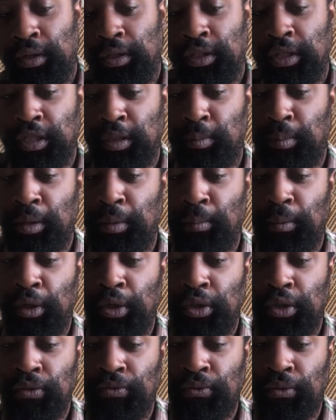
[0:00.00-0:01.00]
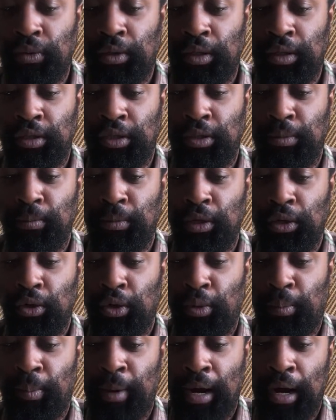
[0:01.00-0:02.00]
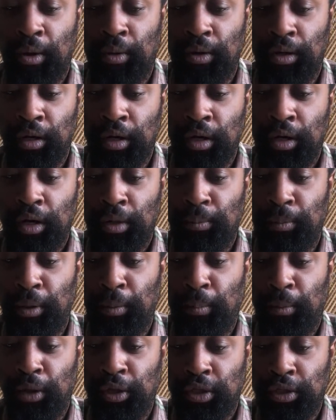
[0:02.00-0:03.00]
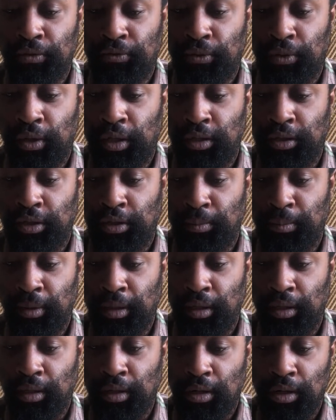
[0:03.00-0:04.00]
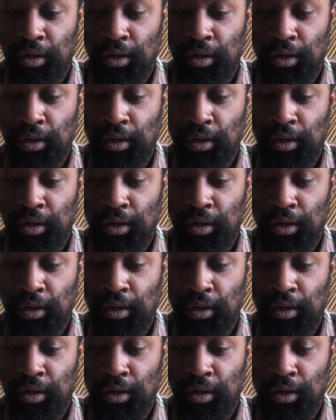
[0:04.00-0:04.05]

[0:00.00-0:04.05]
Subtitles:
It says, be merciful unto me, O power. Be merciful unto me.